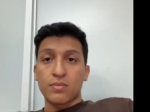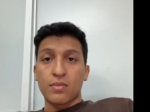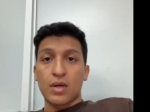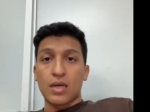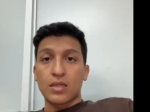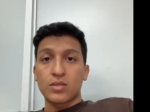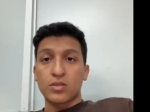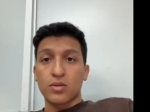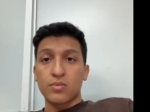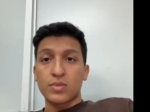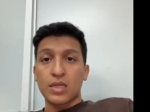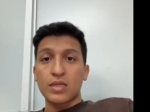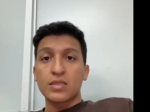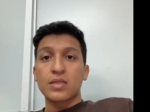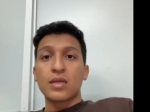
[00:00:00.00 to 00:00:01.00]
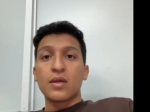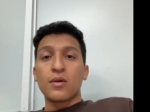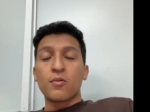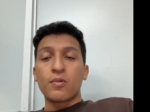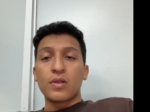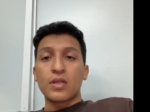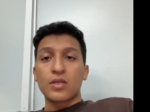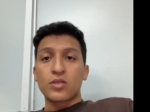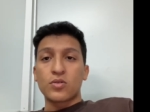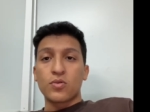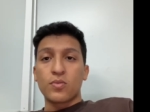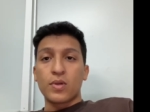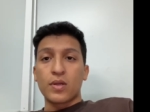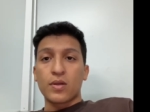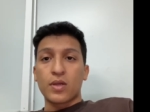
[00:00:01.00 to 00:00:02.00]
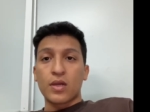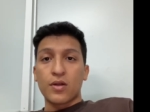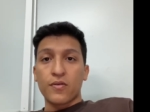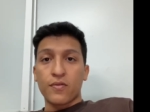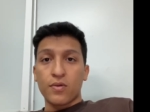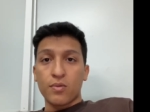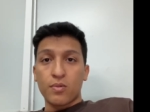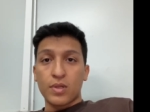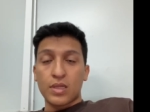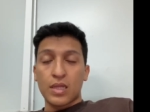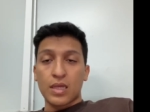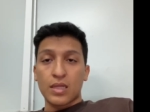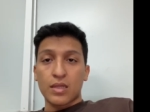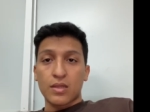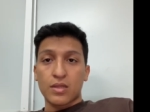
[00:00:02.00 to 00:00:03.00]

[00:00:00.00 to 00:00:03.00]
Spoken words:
but sometimes we need to be careful with the